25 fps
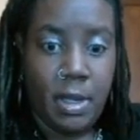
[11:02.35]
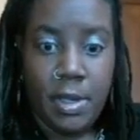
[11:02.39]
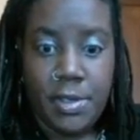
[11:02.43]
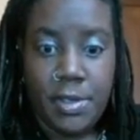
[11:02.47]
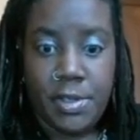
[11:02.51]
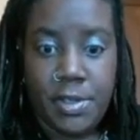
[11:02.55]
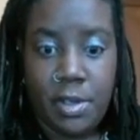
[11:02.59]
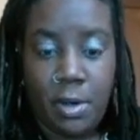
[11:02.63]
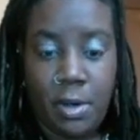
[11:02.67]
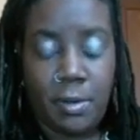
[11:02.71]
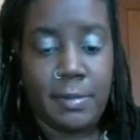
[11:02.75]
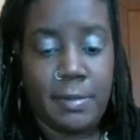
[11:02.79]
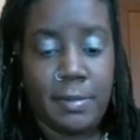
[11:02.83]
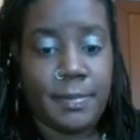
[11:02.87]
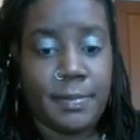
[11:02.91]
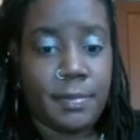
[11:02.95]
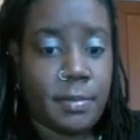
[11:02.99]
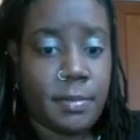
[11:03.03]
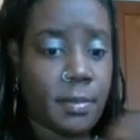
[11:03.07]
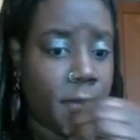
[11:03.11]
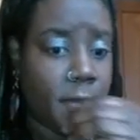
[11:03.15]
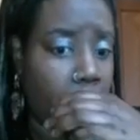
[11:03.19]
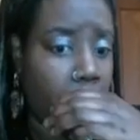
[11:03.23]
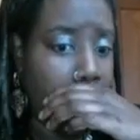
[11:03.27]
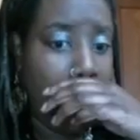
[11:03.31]
So
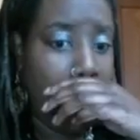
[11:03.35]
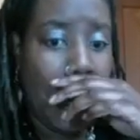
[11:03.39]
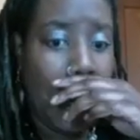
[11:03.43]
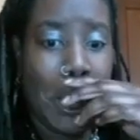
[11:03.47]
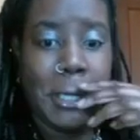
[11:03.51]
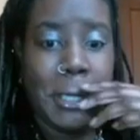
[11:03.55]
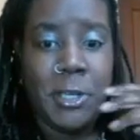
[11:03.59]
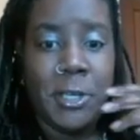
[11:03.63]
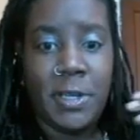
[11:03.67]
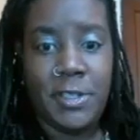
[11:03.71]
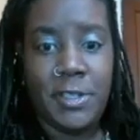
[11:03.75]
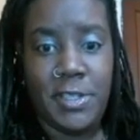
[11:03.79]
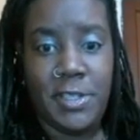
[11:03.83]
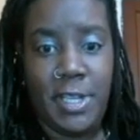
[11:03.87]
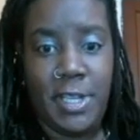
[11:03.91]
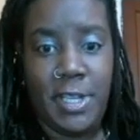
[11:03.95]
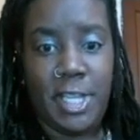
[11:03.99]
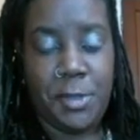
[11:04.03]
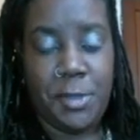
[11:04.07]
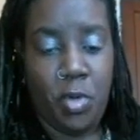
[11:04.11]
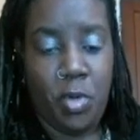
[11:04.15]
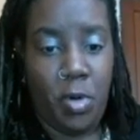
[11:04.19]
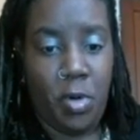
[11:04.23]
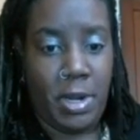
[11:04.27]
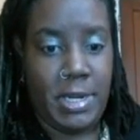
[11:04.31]
as you can see,
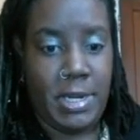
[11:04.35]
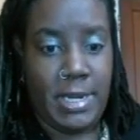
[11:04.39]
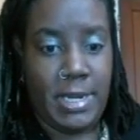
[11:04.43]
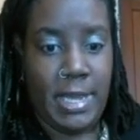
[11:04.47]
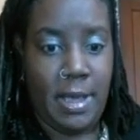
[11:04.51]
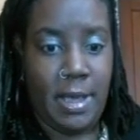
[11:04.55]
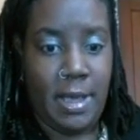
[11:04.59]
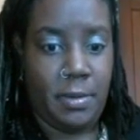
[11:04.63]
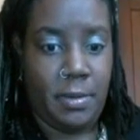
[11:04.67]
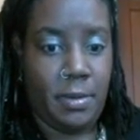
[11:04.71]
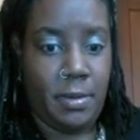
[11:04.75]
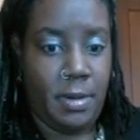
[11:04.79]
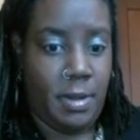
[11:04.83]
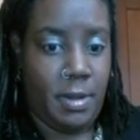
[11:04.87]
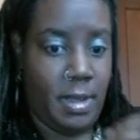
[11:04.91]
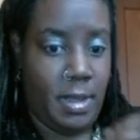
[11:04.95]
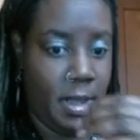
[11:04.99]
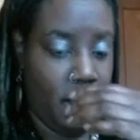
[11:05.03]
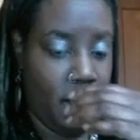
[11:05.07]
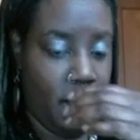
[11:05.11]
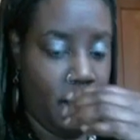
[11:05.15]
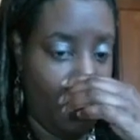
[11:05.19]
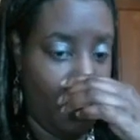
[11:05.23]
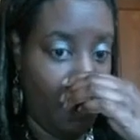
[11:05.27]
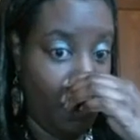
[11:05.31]
it's broken down
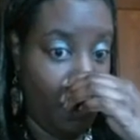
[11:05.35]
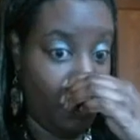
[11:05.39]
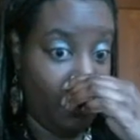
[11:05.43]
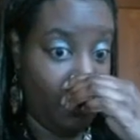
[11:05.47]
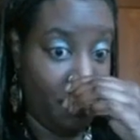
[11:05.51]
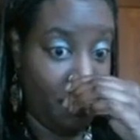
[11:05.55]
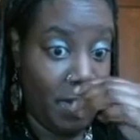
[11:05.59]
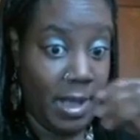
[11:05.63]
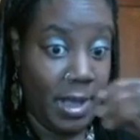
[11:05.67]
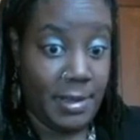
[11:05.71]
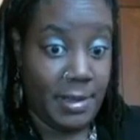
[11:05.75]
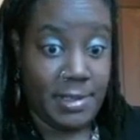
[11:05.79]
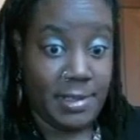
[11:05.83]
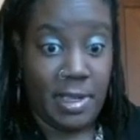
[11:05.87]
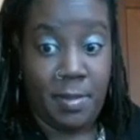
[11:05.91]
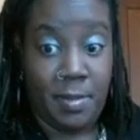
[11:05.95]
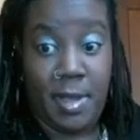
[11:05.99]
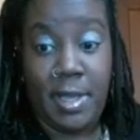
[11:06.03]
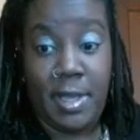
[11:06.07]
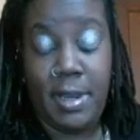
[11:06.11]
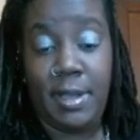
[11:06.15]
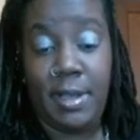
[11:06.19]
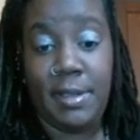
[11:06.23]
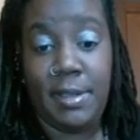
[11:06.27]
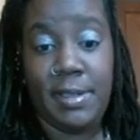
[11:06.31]
all of my
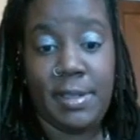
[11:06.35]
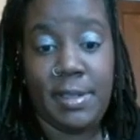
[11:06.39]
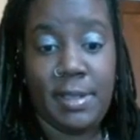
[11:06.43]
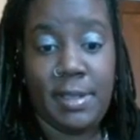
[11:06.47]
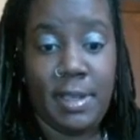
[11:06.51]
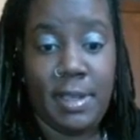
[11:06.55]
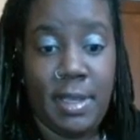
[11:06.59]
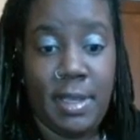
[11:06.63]
subheadings